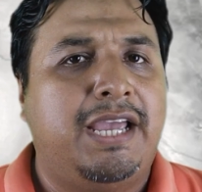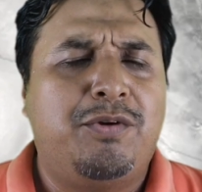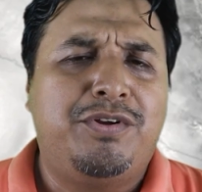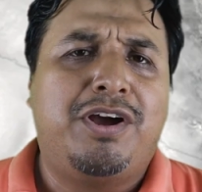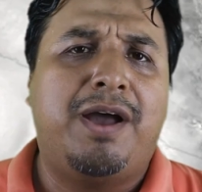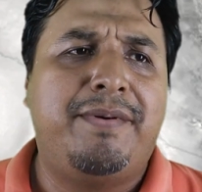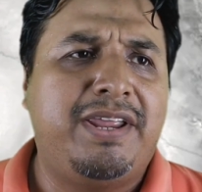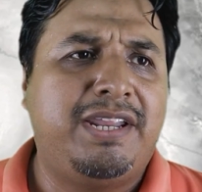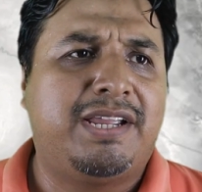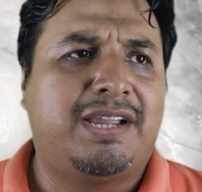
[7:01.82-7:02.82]
and we don't have
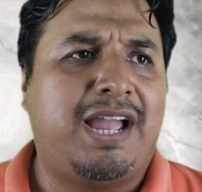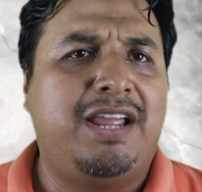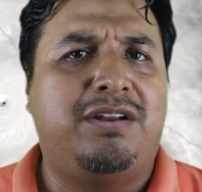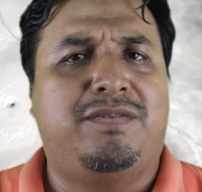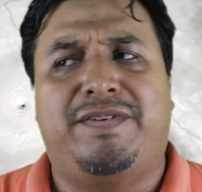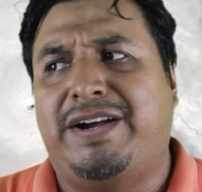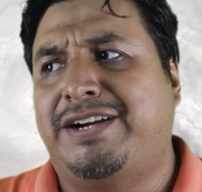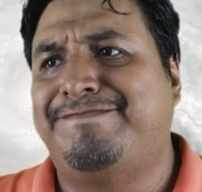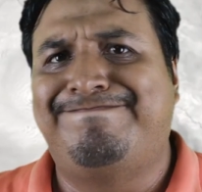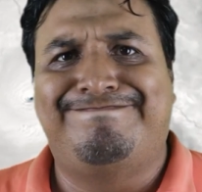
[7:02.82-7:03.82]
any kind of
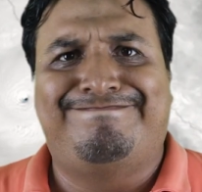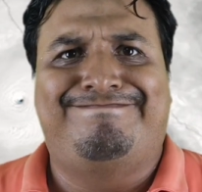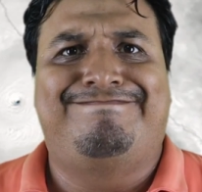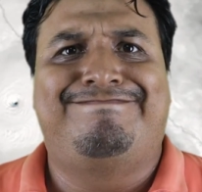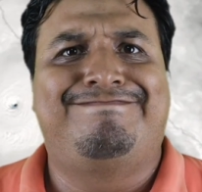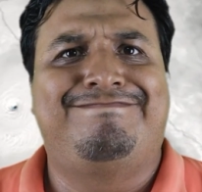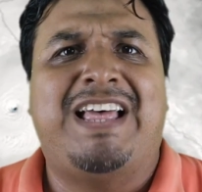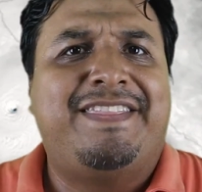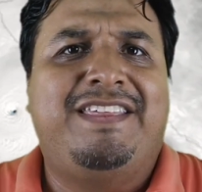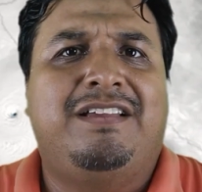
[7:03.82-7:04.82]
uh,
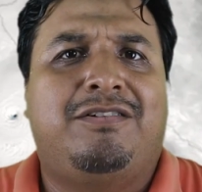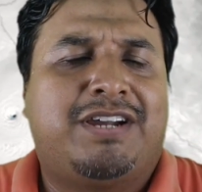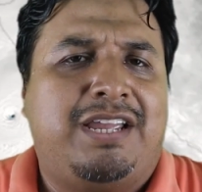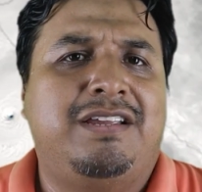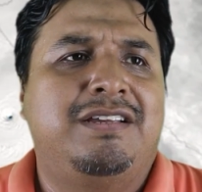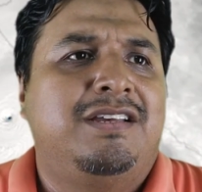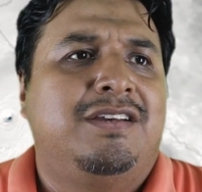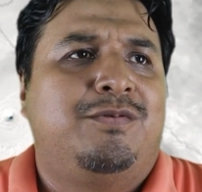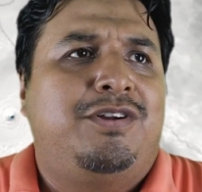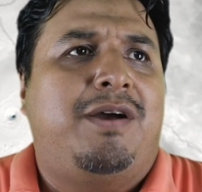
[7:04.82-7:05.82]
nothing, okay?
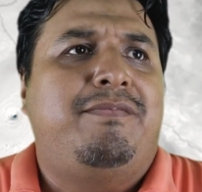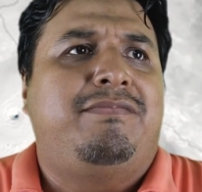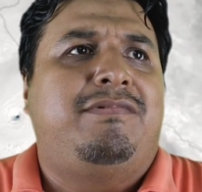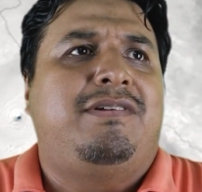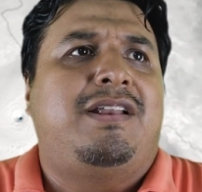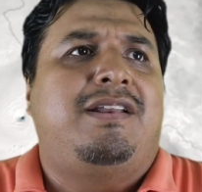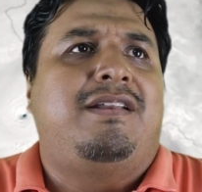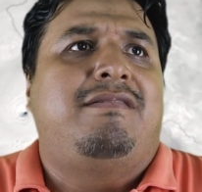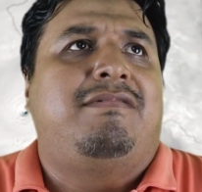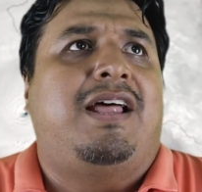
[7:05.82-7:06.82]
We don't have
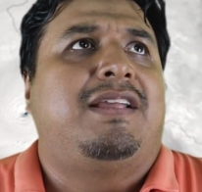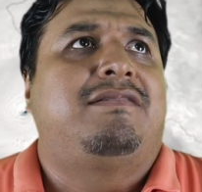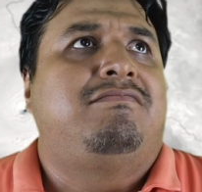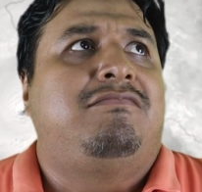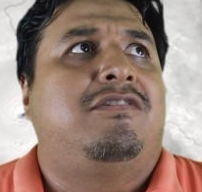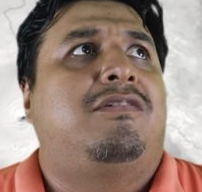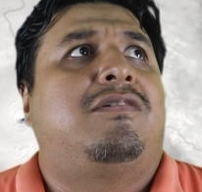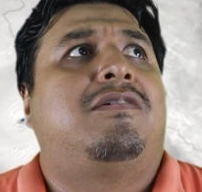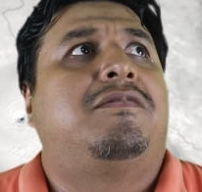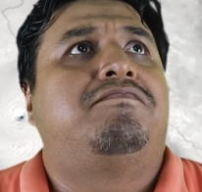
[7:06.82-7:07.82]
mm, like
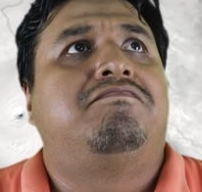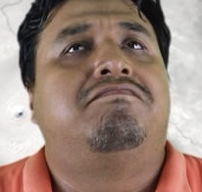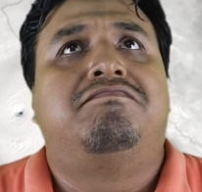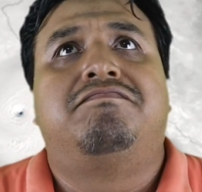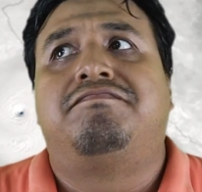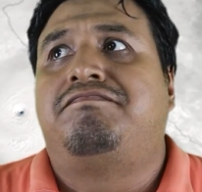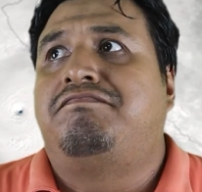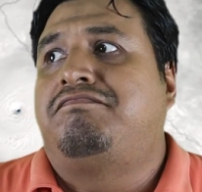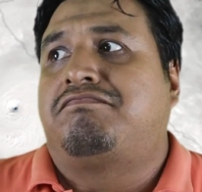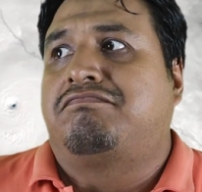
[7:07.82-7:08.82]
no mm,
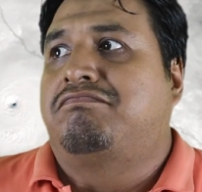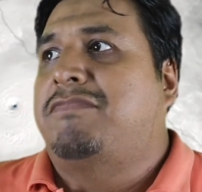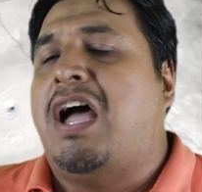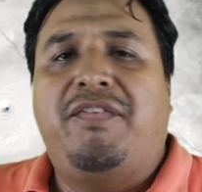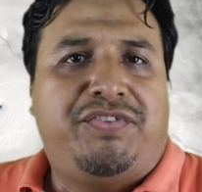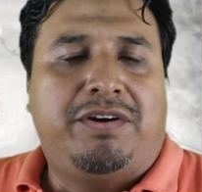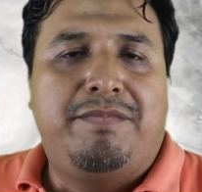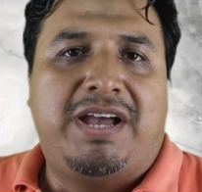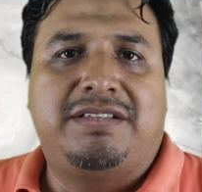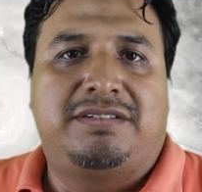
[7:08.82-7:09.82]

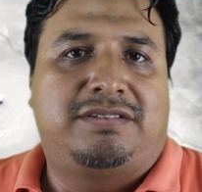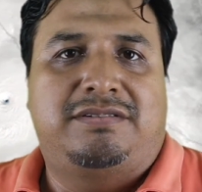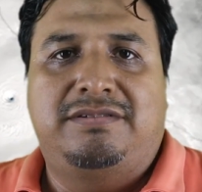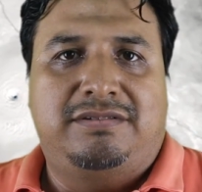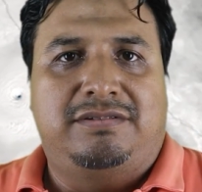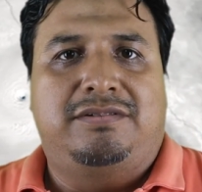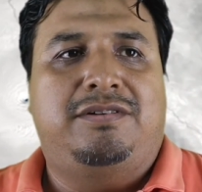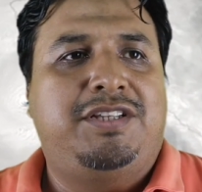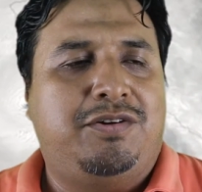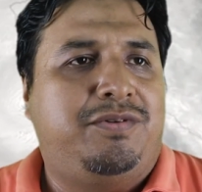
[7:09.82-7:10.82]
aftermaths
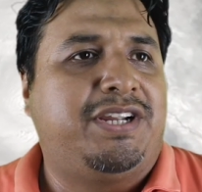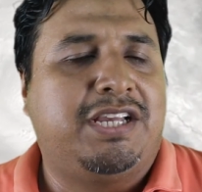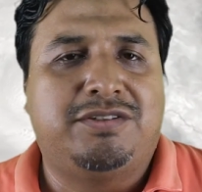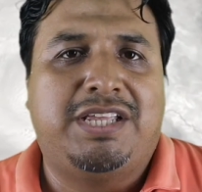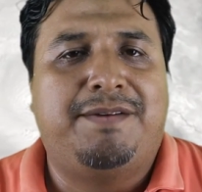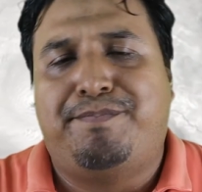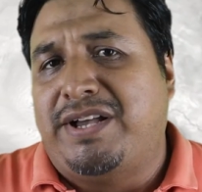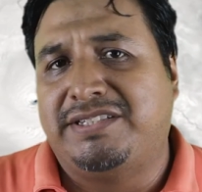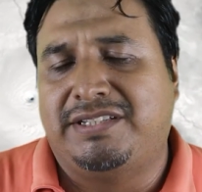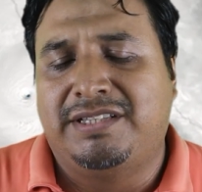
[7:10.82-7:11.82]
on the hurricane, they
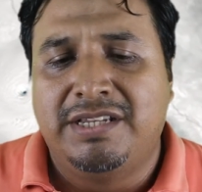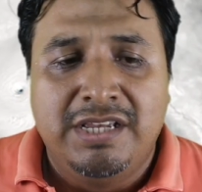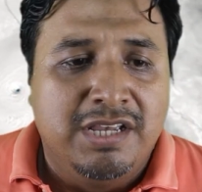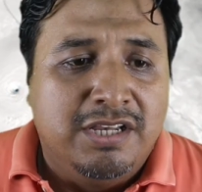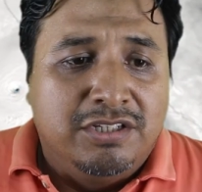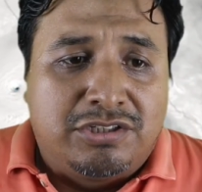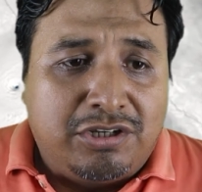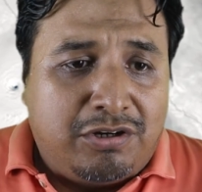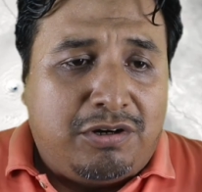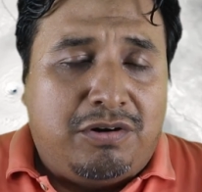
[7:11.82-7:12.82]
pass it.
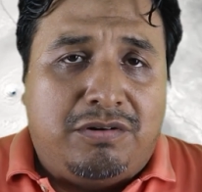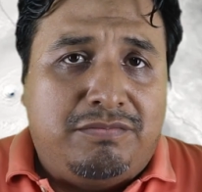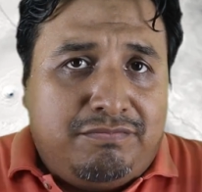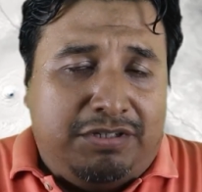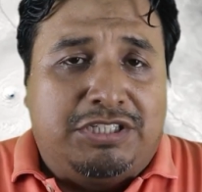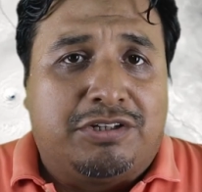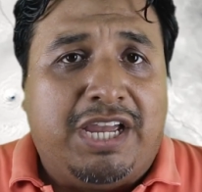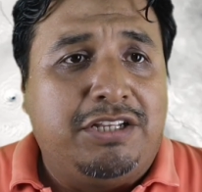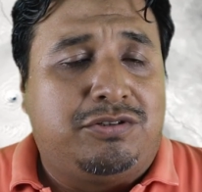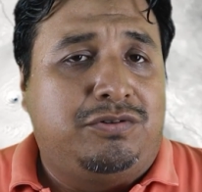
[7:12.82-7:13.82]
So it's
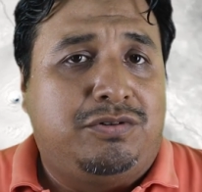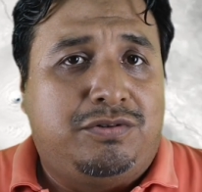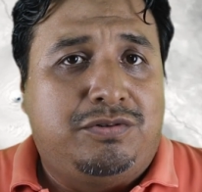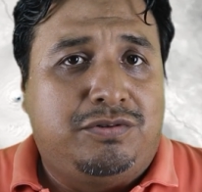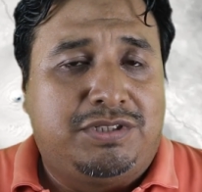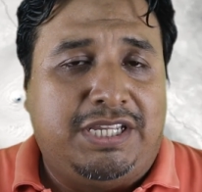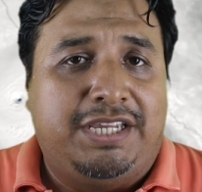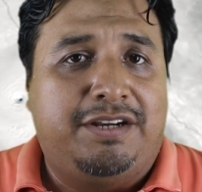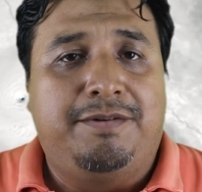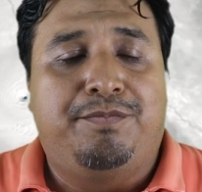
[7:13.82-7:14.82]
okay to
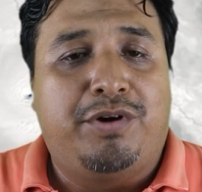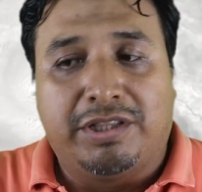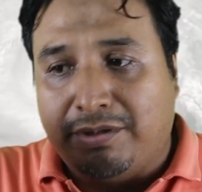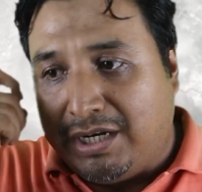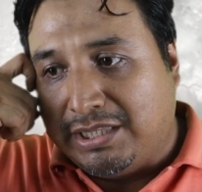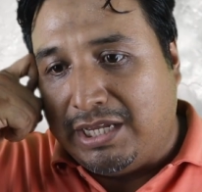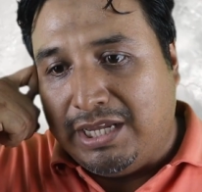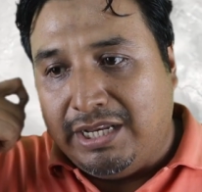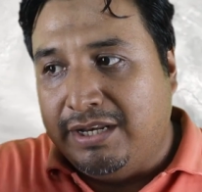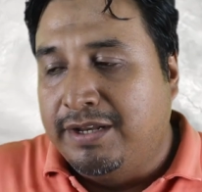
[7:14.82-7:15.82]
stay here in Puerto Vallarta,
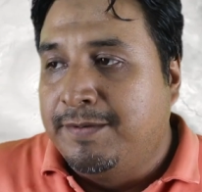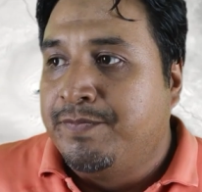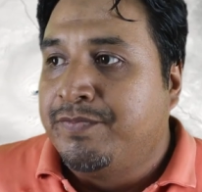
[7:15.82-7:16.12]
and